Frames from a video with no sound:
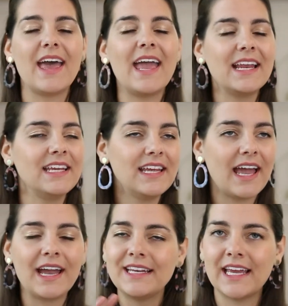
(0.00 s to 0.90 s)

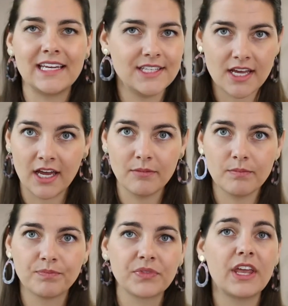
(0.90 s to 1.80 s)
anytime.
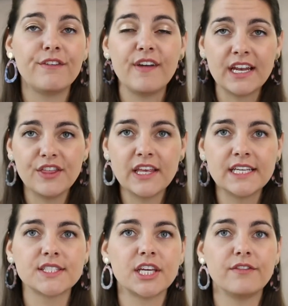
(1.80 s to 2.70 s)
If anything
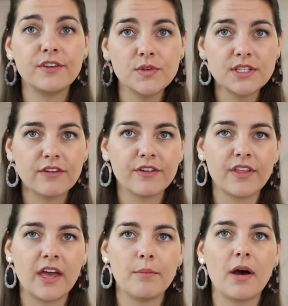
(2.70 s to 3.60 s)
is confusing for
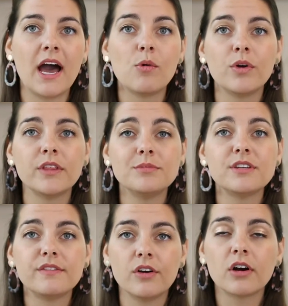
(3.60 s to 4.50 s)
them, I want them to
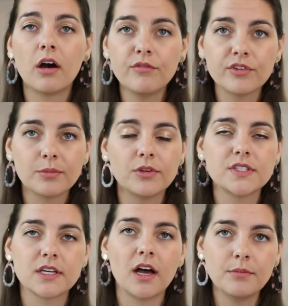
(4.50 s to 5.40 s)
feel comfortable
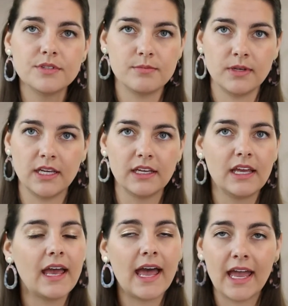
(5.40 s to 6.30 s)
to come to me
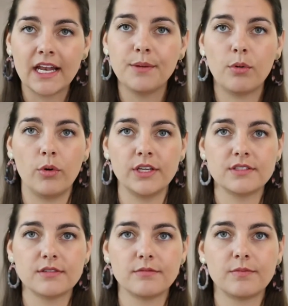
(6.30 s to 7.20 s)
at any
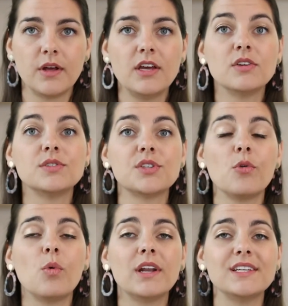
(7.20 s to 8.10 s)
point. So
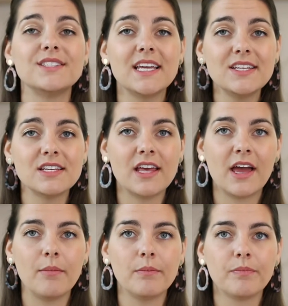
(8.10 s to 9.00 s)
what I say to
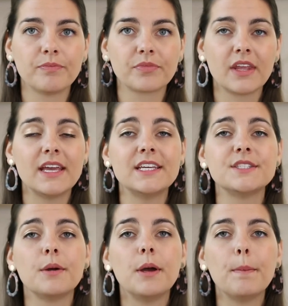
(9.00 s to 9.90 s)
them is,
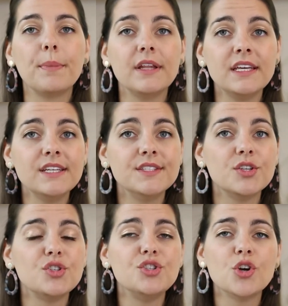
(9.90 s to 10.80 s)
please
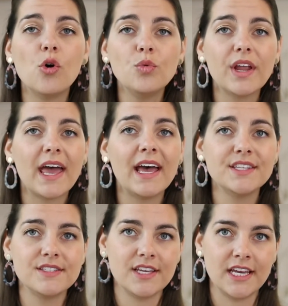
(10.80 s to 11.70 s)
don't
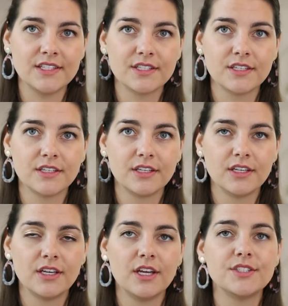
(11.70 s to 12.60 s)
hesitate
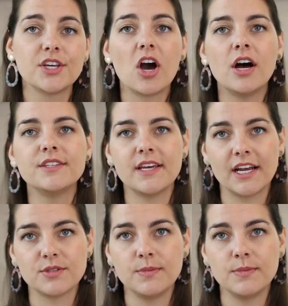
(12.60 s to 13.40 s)
to contact